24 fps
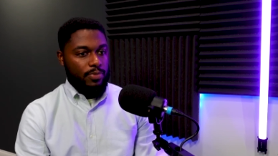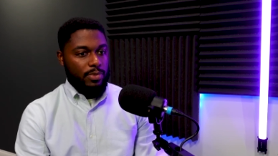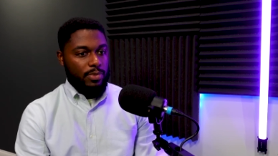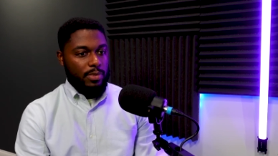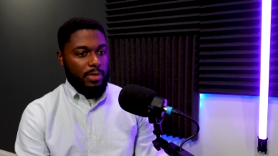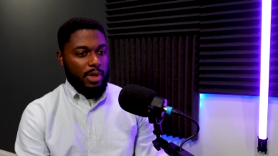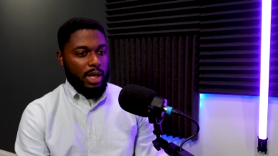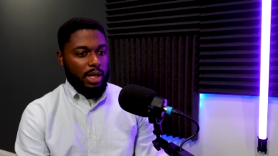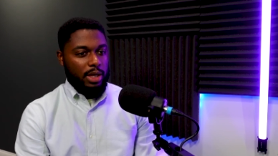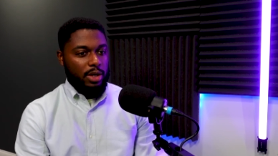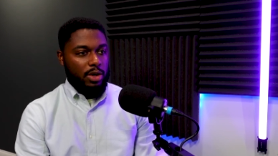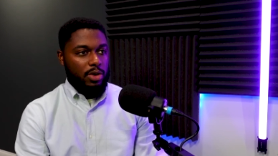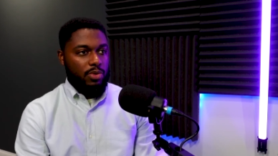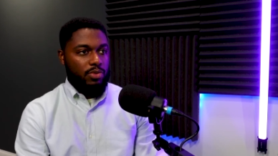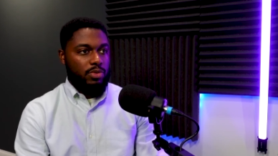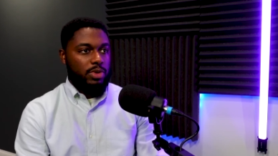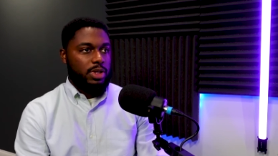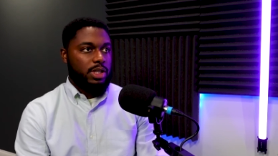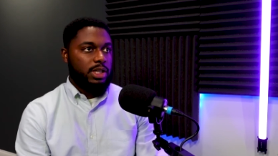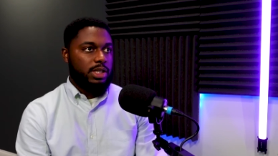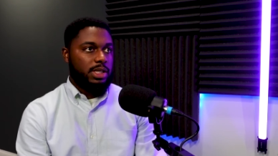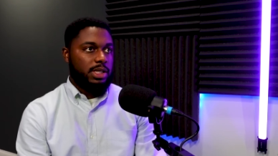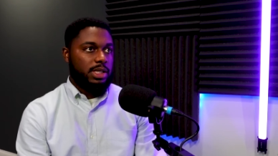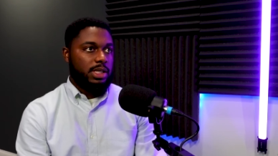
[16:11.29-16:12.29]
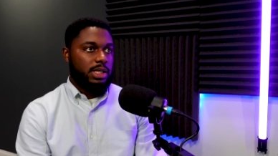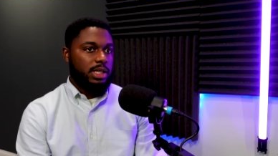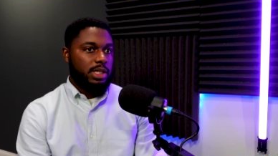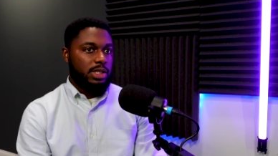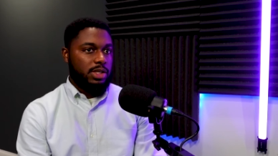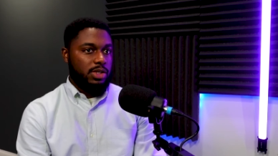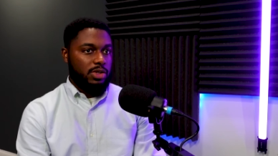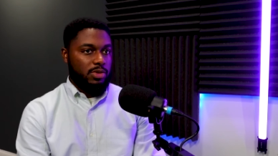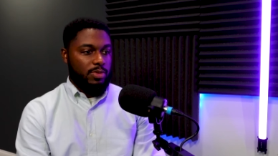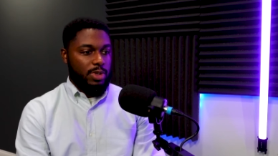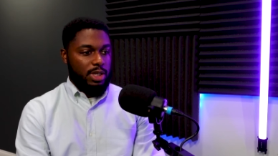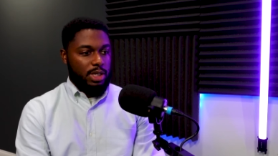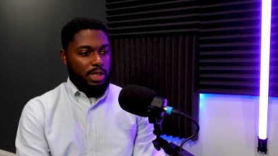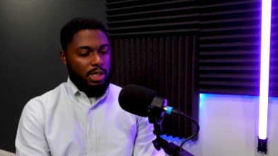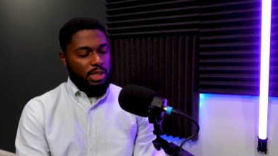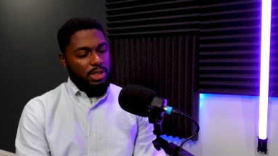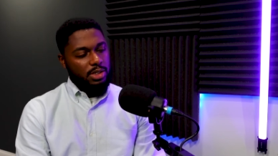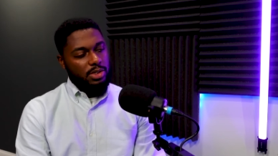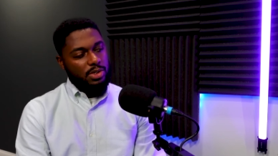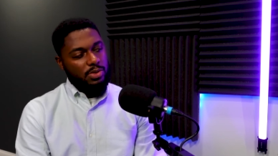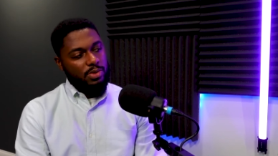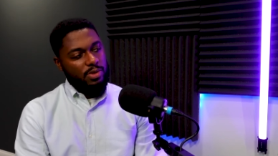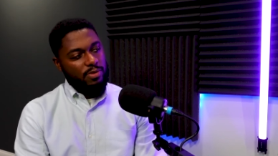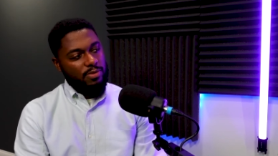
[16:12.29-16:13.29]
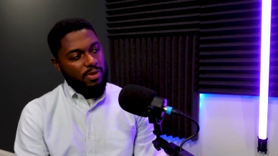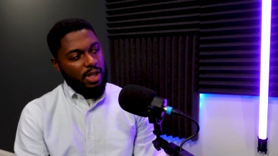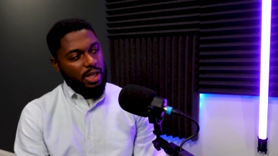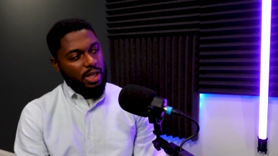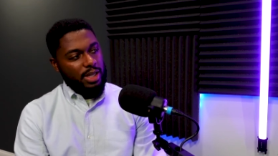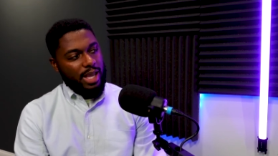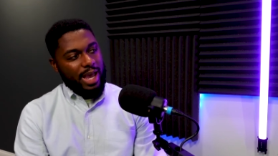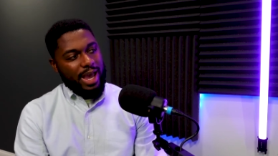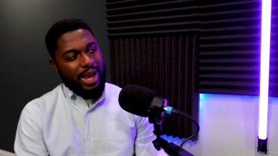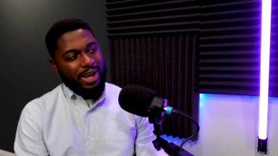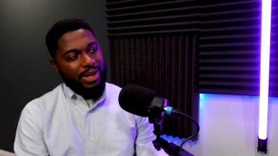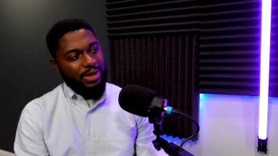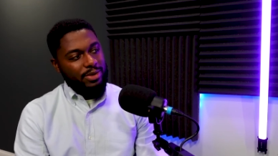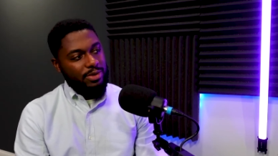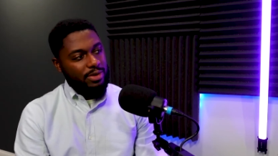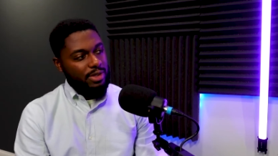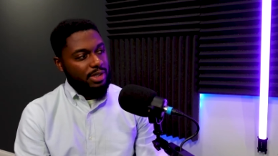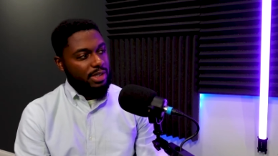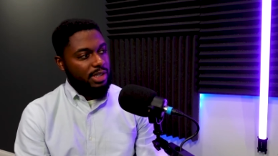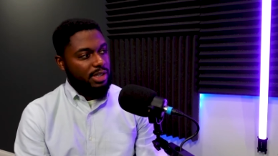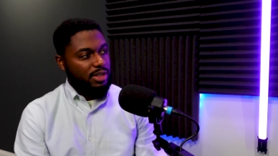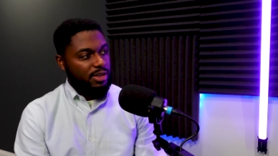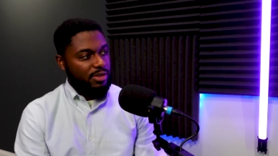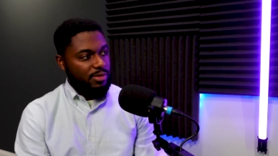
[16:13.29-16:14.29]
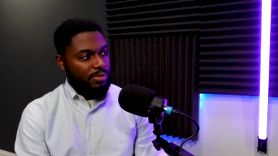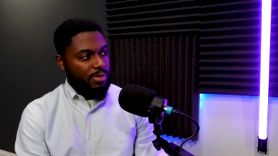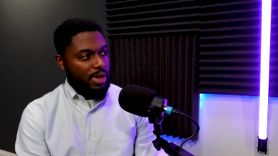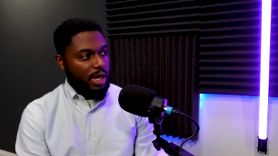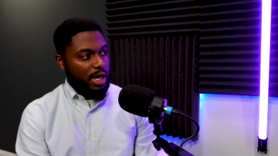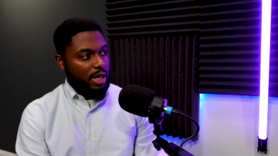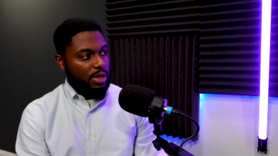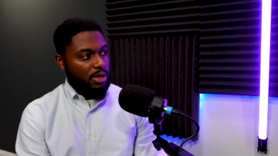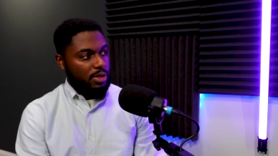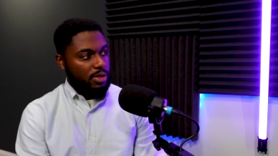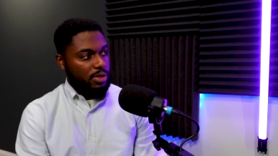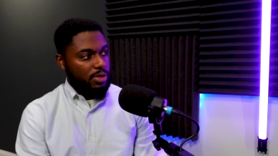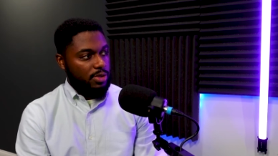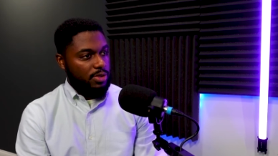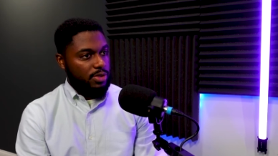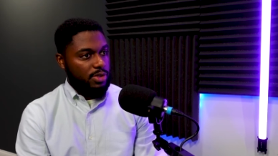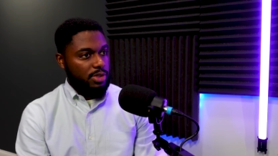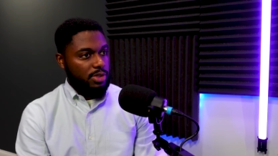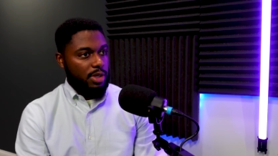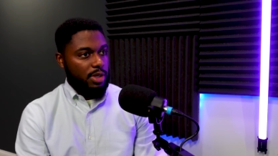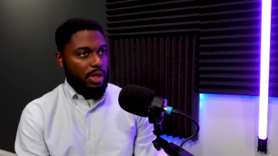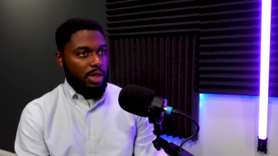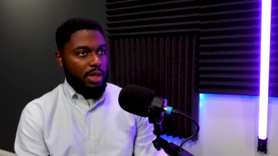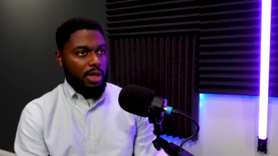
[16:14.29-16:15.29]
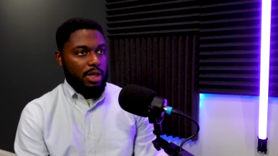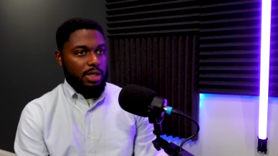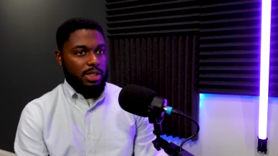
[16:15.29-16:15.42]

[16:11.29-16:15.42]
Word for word: I don't really see too many issues with like accuracy of models, mm-hmm.